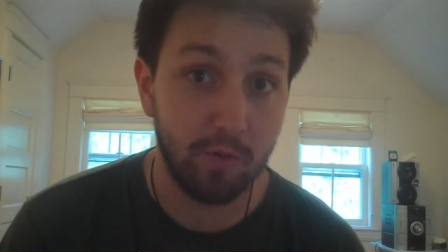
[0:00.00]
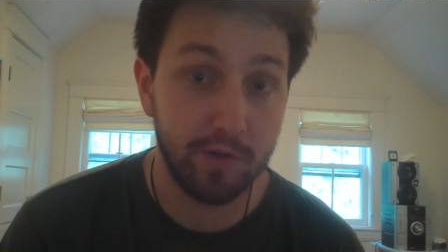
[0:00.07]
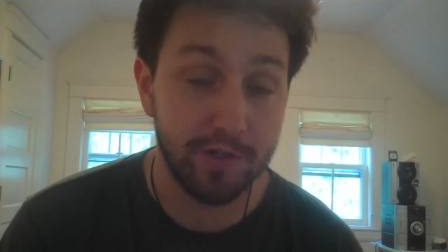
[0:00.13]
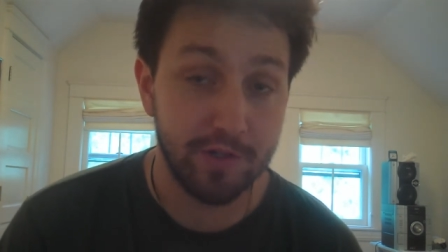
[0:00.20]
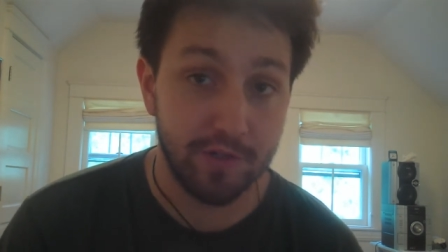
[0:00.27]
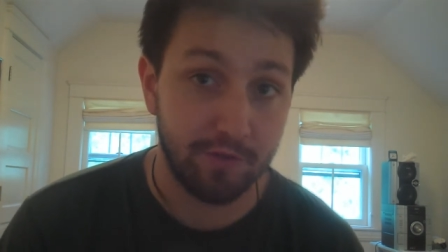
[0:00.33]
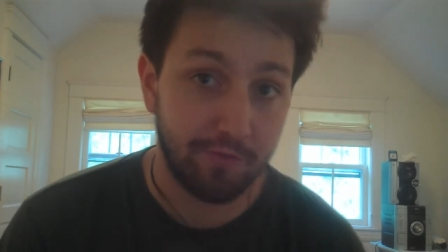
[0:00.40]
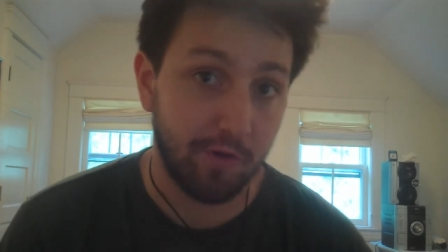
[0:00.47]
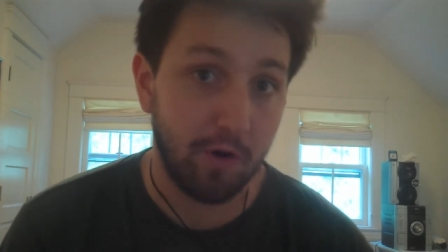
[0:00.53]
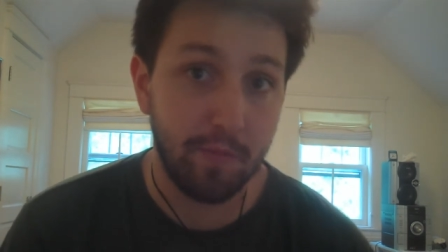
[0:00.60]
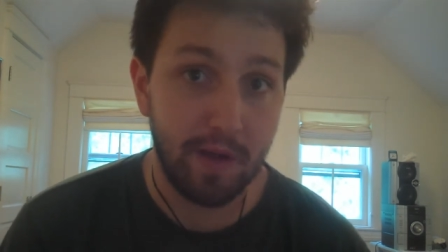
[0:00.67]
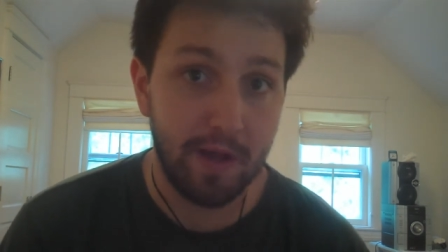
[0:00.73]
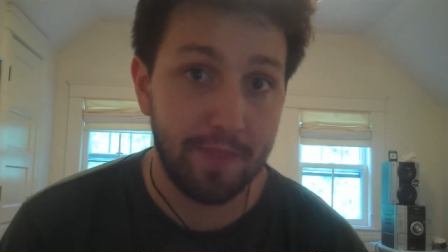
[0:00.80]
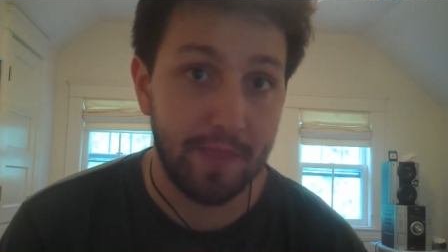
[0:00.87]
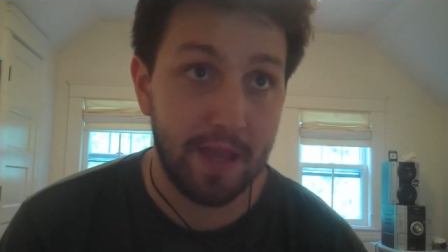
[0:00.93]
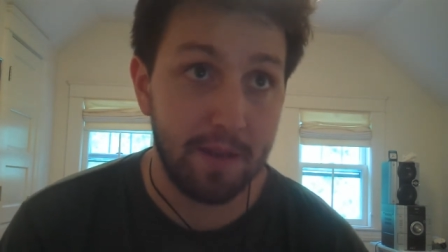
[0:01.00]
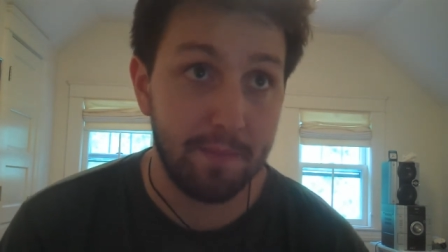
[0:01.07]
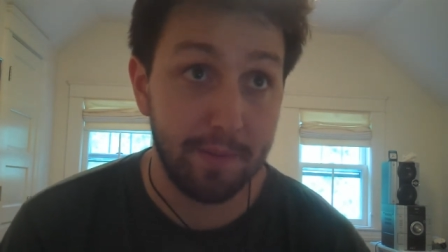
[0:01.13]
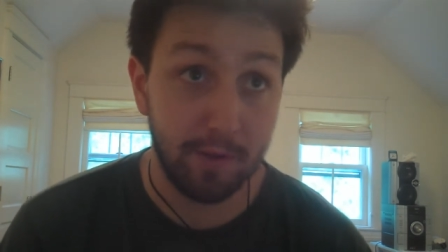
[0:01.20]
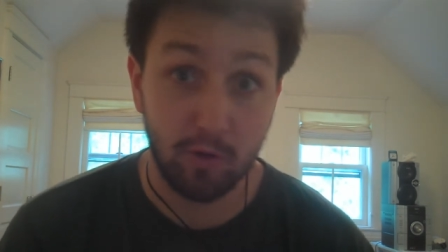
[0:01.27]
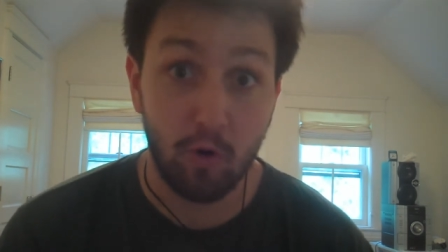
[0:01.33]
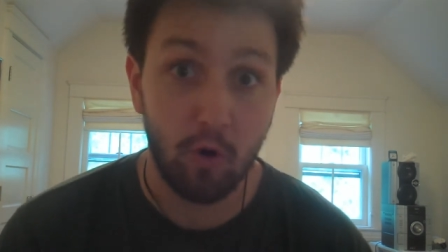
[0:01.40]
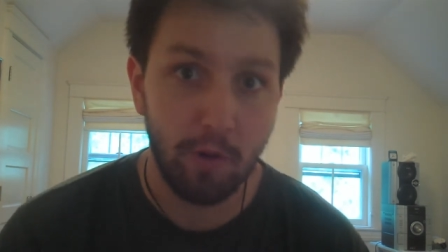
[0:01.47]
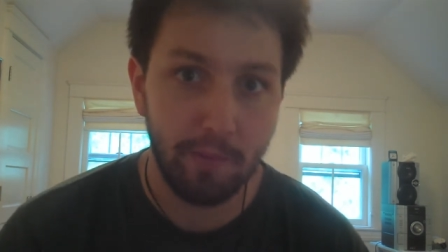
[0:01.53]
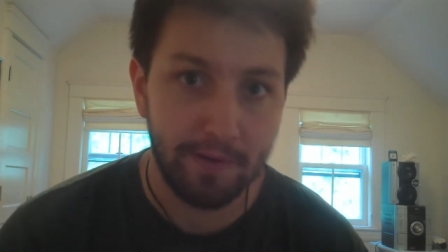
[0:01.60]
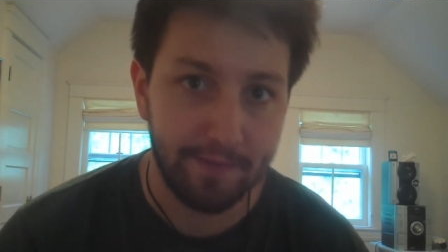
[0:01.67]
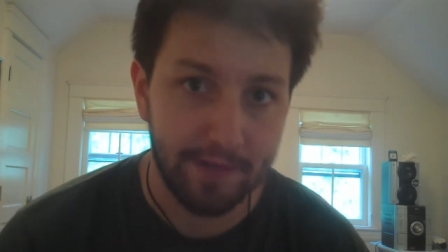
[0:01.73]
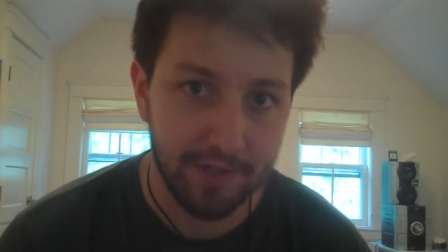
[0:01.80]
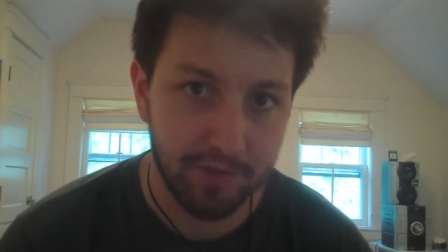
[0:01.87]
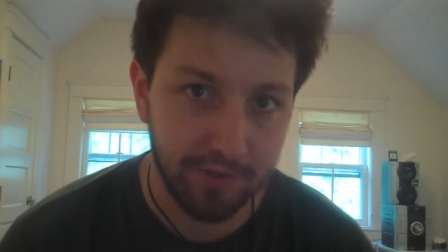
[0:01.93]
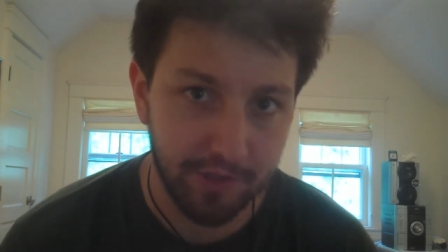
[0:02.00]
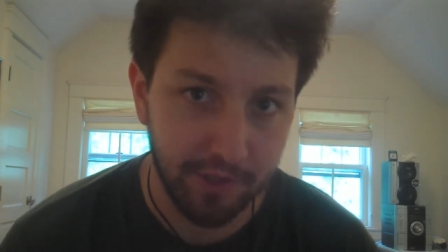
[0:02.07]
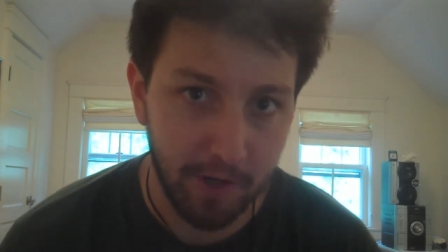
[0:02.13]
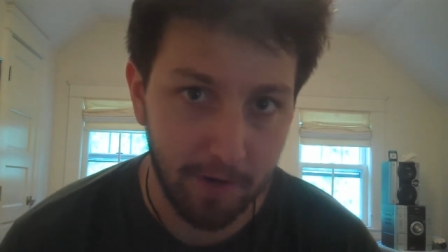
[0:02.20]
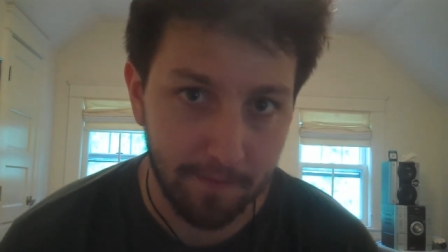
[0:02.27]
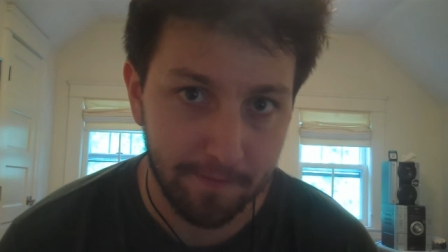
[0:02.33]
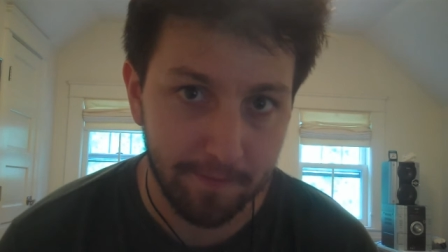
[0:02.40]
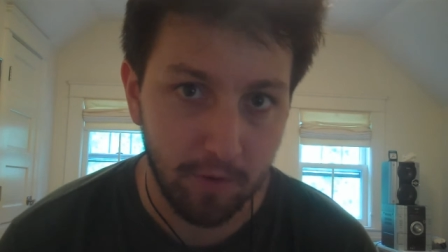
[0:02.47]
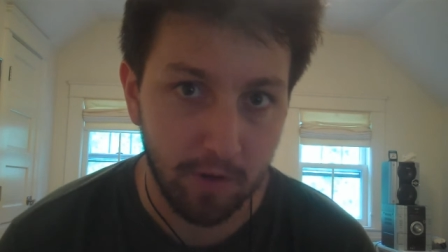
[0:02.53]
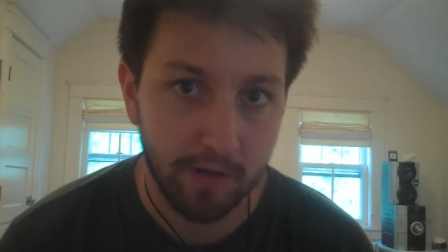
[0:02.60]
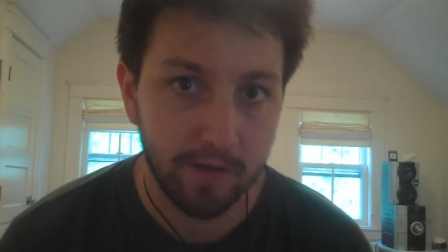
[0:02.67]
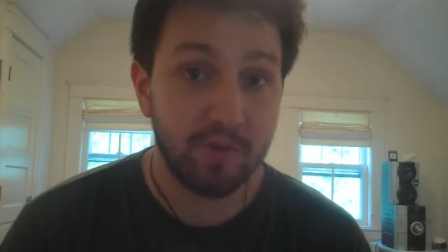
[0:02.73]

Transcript: which is the robot that Bill Corbett eventually took over for.